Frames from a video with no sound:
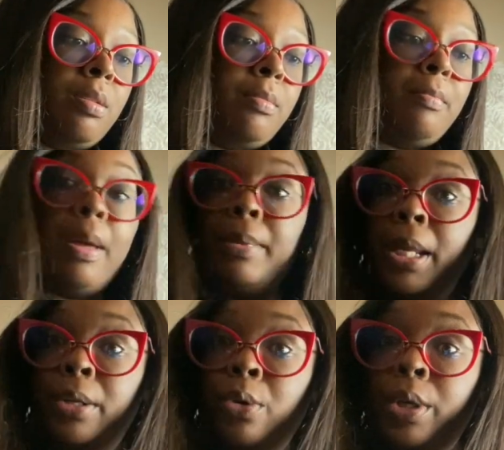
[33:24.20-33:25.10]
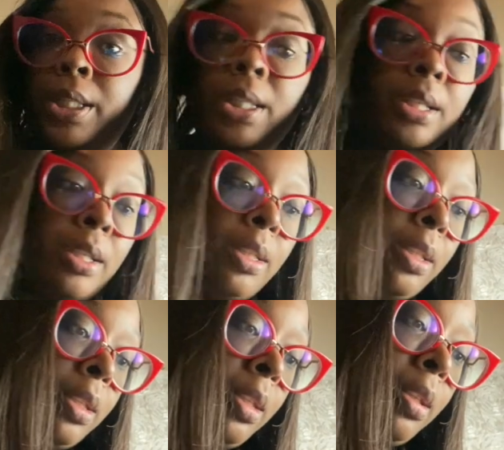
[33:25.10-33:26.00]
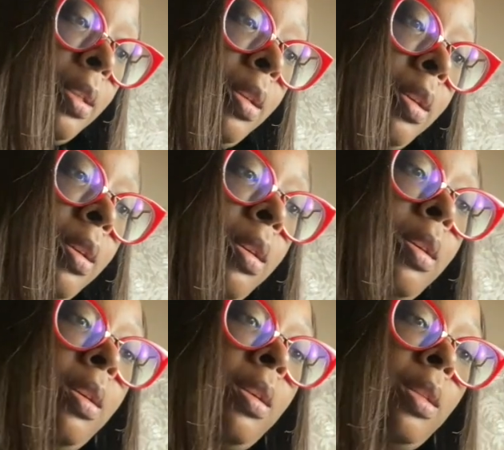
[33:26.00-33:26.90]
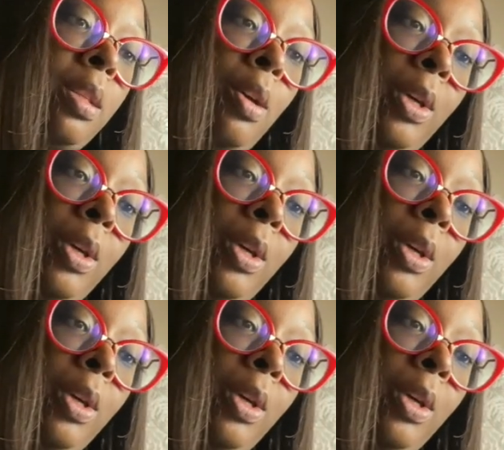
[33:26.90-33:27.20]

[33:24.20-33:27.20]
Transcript: Maybe they know it says. So